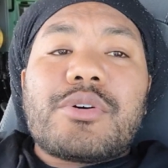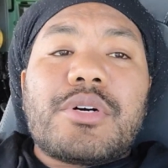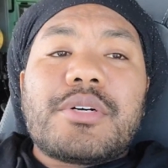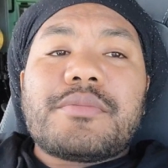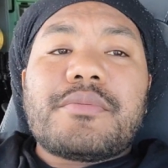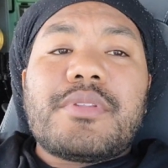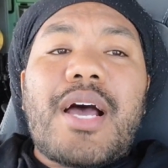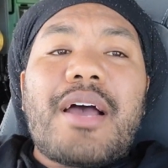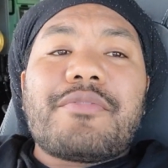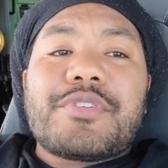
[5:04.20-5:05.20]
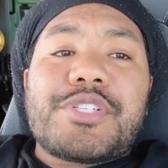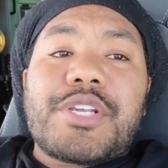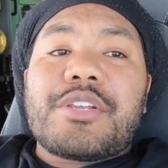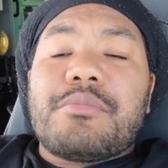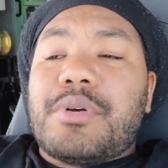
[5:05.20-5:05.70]
to not
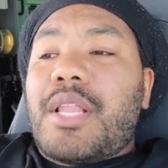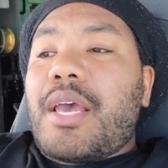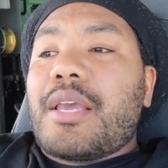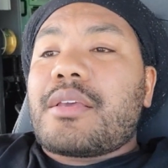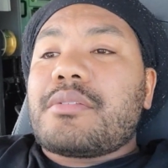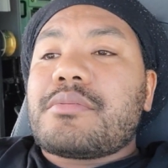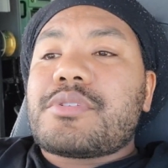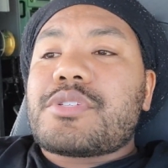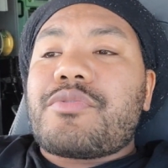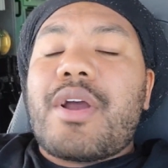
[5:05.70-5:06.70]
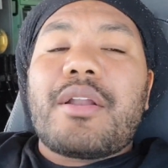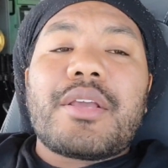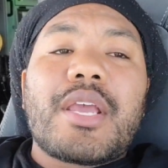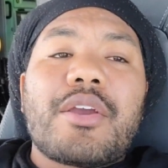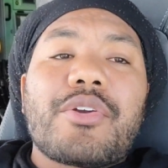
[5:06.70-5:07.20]
Virginia, but like
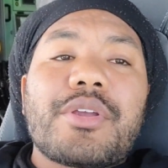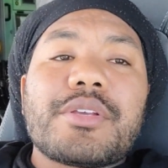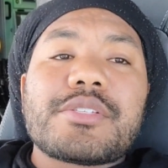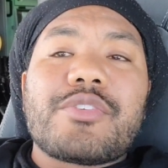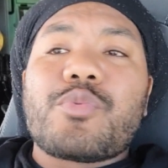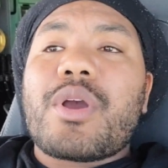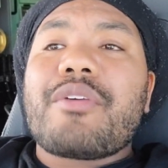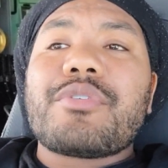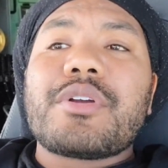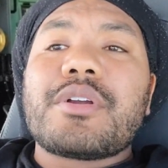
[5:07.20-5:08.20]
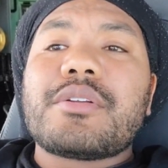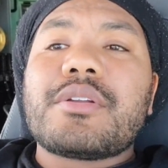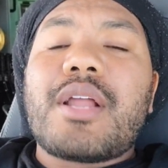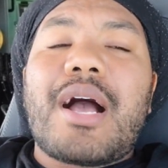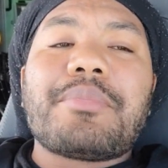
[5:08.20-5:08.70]
surrounding areas of wherever
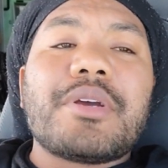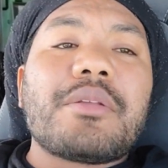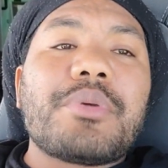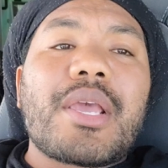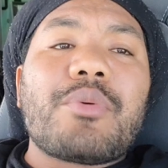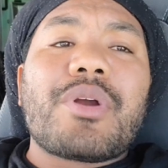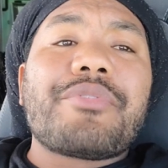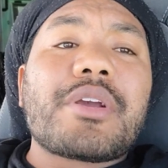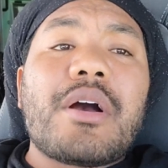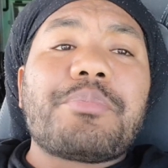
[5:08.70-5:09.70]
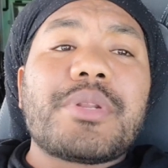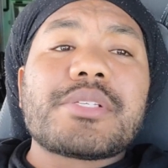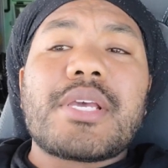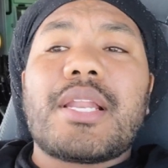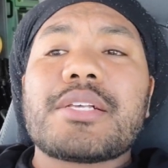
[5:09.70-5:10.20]
I'm going to be at. Wherever the
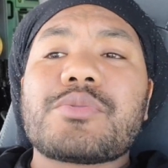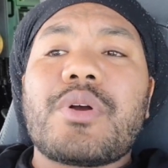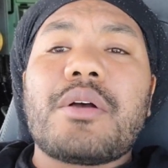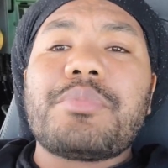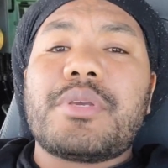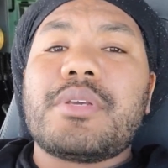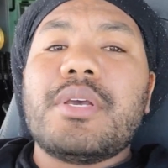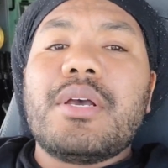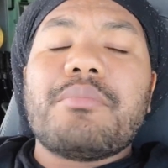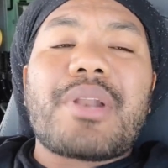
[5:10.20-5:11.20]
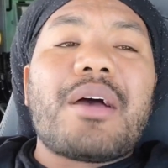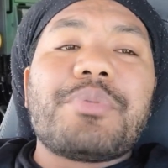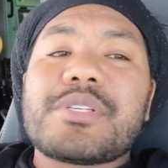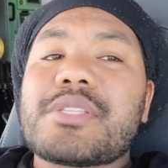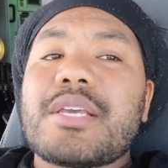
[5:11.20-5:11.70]
company's at, that's where I'll be. But I'll
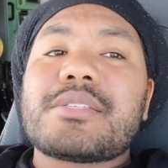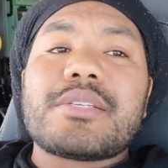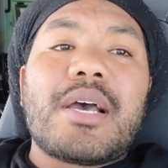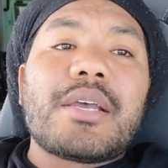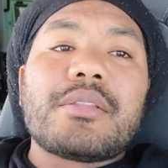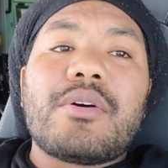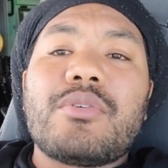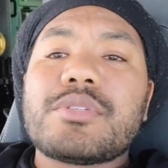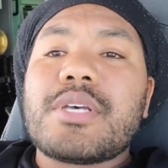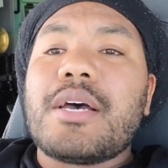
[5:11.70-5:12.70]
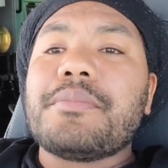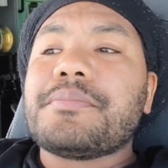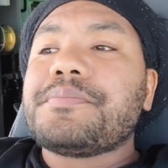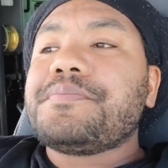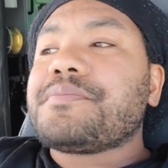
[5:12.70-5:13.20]
be stateside the whole time.
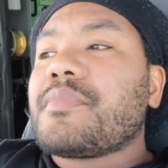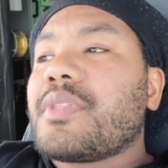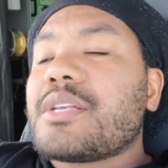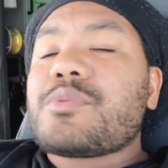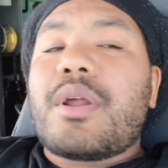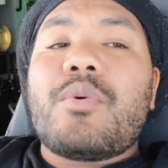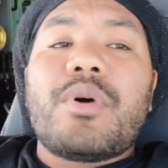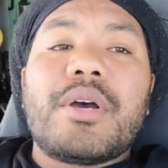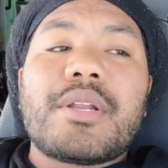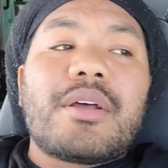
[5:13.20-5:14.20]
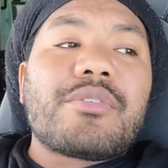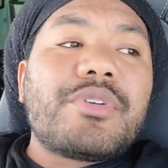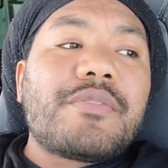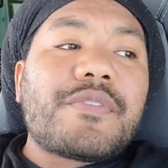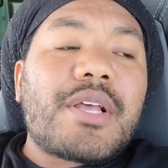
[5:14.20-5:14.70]
That's what I want. I don't
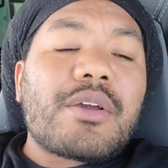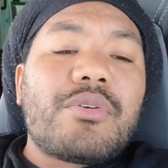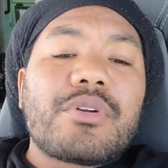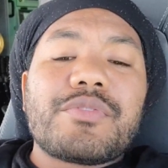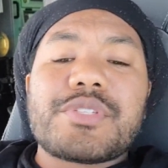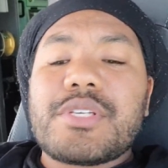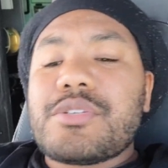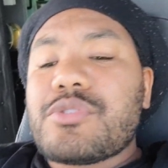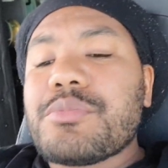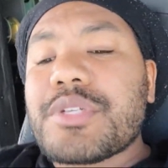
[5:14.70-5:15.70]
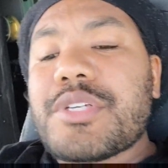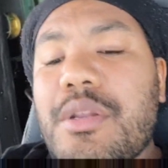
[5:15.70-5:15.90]
really feel like going overseas too much